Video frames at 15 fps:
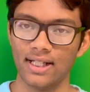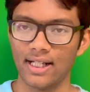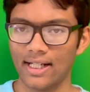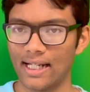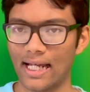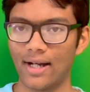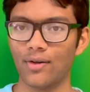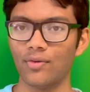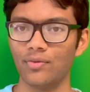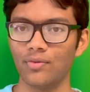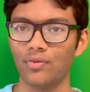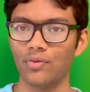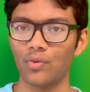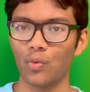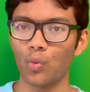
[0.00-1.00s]
Now,
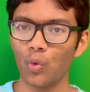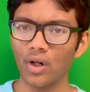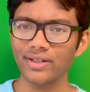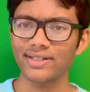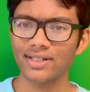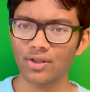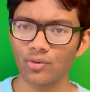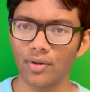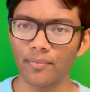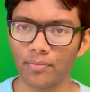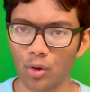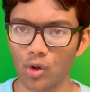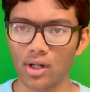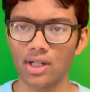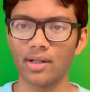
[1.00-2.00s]
what's so
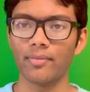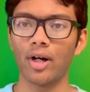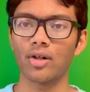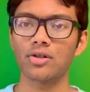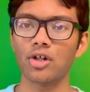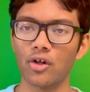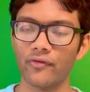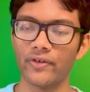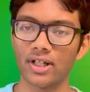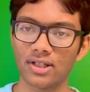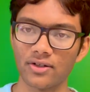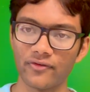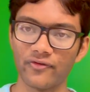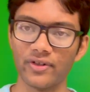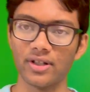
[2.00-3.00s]
important about
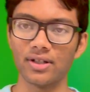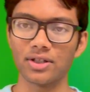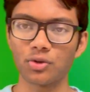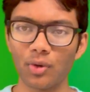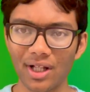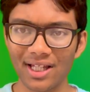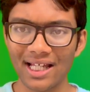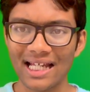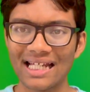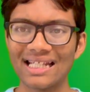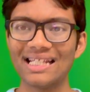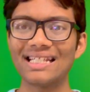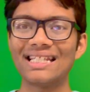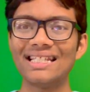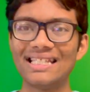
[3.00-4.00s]
covector fields? Well,
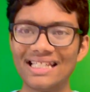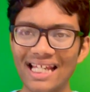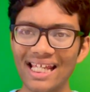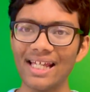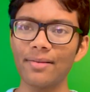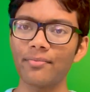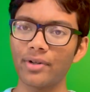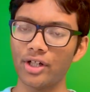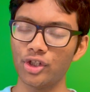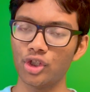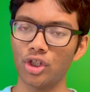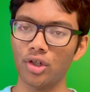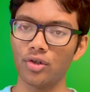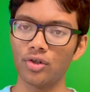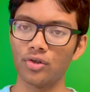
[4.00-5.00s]
today I'm going to
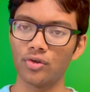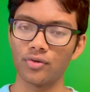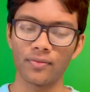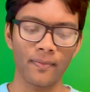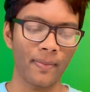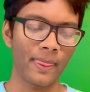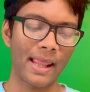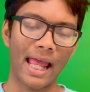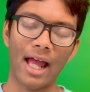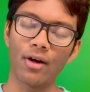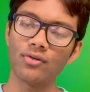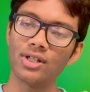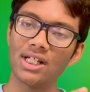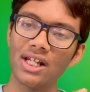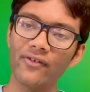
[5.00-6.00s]
show you
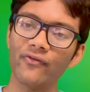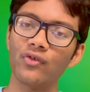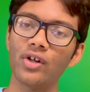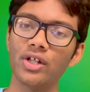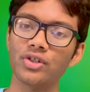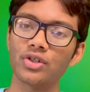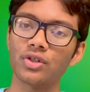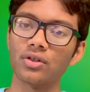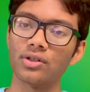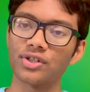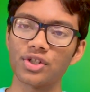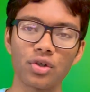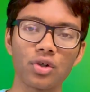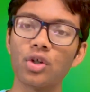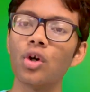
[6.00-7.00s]
how
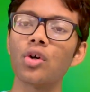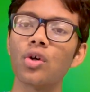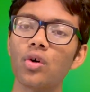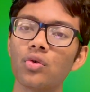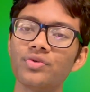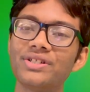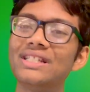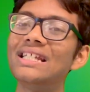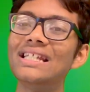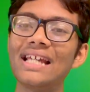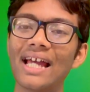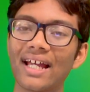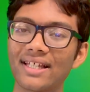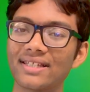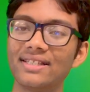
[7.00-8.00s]
differentials, your good old
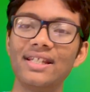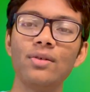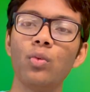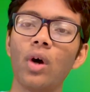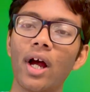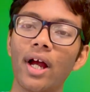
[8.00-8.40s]
dx, dy,